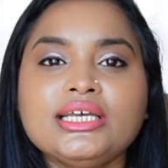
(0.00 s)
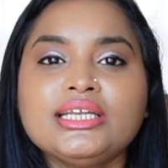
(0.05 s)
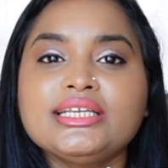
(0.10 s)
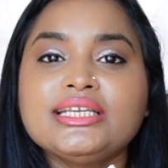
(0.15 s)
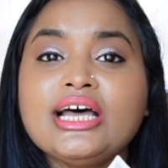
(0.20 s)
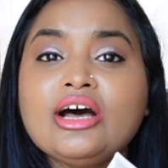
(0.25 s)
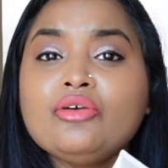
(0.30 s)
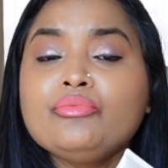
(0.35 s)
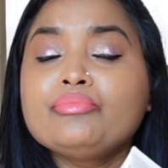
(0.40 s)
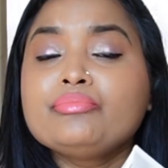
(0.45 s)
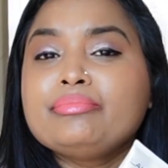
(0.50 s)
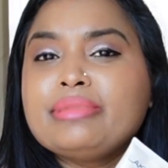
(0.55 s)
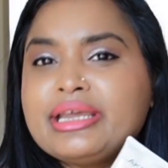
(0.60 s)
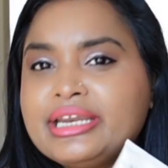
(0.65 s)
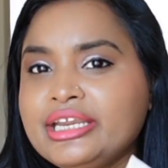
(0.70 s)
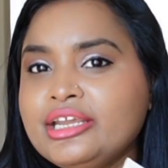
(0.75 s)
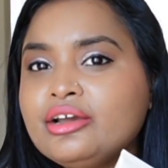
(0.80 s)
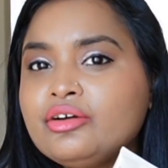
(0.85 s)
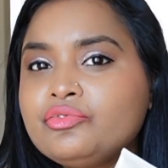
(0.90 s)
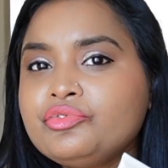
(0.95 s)
Now,
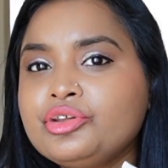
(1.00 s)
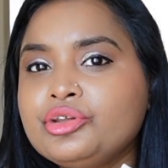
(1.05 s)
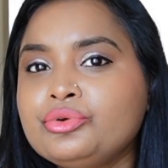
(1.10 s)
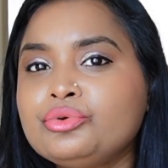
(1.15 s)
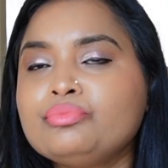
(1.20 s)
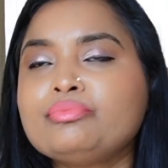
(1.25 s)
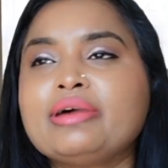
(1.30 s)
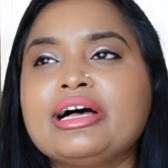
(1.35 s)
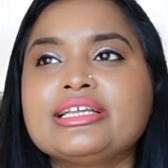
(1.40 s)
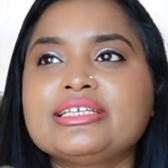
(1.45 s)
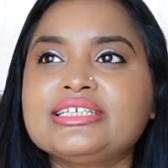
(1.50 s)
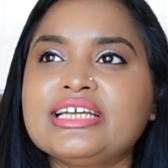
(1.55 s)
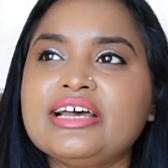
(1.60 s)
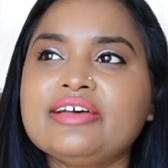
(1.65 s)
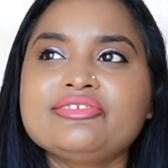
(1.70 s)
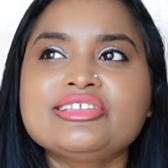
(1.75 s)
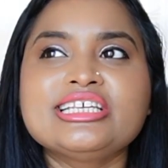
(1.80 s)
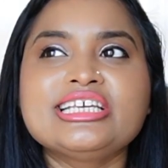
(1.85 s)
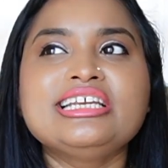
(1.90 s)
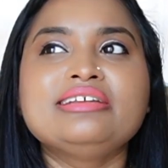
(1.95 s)
many of you must
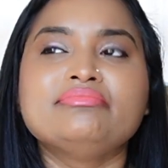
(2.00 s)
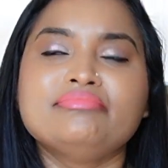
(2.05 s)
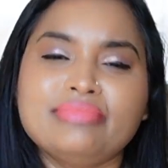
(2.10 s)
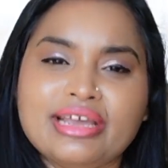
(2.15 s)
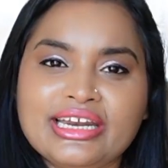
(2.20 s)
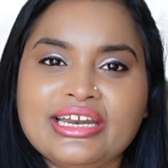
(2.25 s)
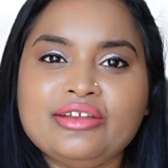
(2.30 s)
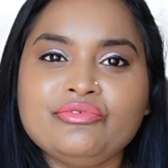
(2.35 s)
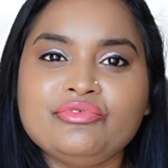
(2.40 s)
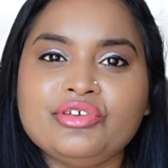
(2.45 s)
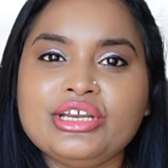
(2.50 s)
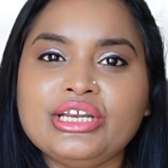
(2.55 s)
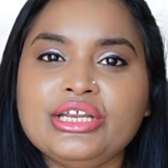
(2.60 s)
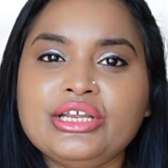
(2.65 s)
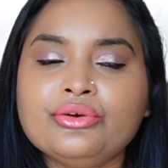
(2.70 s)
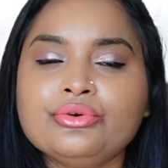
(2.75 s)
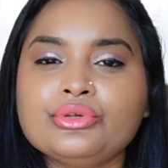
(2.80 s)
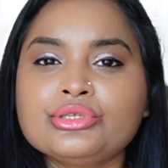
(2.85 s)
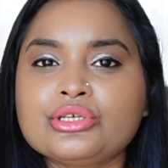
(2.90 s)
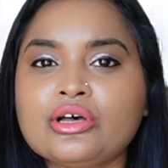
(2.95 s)
have seen many
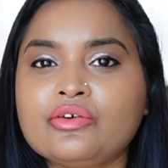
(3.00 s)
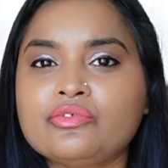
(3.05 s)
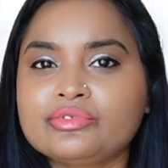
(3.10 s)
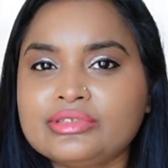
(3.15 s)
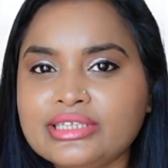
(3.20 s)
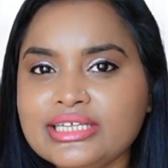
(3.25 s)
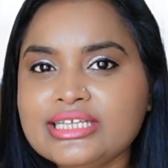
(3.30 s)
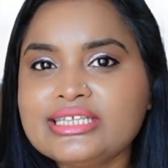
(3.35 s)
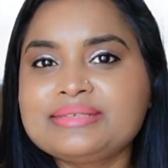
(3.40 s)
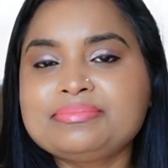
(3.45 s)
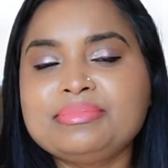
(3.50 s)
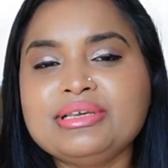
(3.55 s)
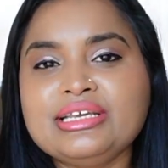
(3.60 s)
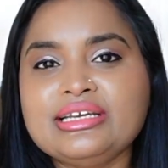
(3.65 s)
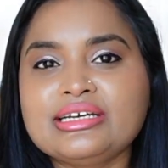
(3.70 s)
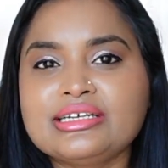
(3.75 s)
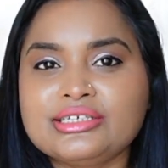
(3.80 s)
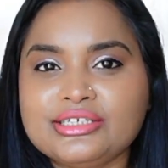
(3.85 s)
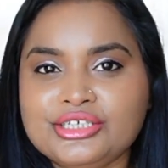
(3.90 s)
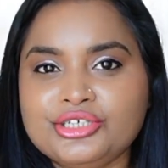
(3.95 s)
videos of this
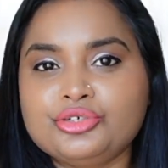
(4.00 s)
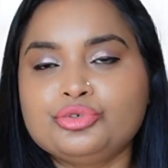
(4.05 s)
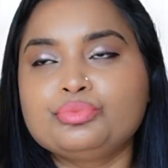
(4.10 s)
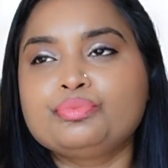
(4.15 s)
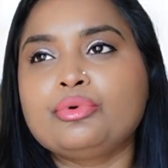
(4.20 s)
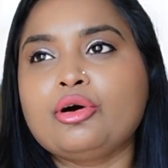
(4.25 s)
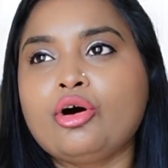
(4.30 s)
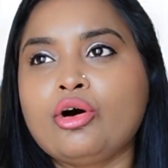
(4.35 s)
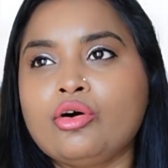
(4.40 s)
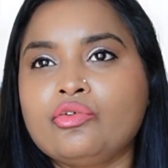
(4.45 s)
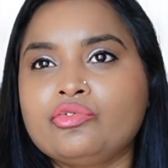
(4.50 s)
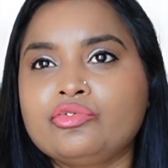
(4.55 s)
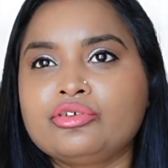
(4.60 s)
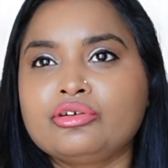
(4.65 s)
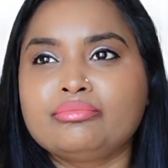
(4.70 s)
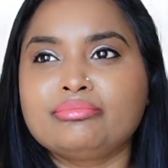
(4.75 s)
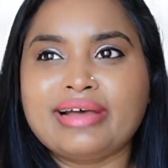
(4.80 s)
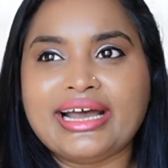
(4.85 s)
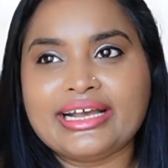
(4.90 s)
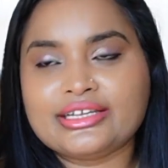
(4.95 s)
being a dupe of
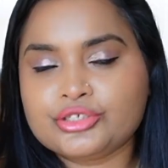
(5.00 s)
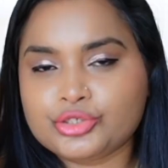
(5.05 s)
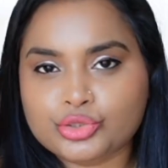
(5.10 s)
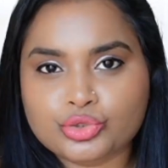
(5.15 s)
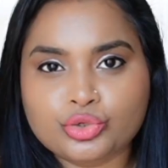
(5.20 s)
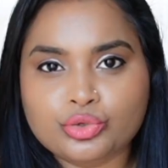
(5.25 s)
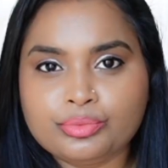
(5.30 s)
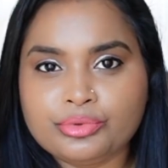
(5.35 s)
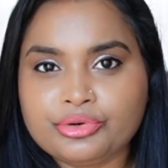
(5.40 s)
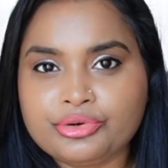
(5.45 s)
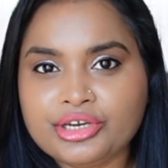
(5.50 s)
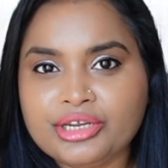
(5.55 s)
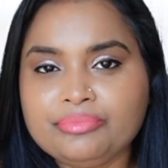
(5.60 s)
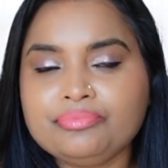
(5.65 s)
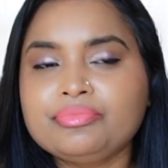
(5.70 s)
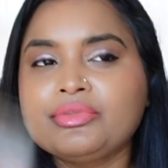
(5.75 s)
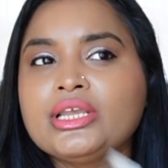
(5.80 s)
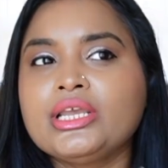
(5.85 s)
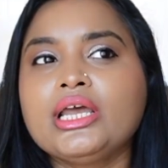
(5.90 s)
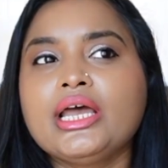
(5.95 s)
Max Strobe
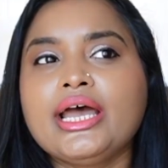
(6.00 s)
cream,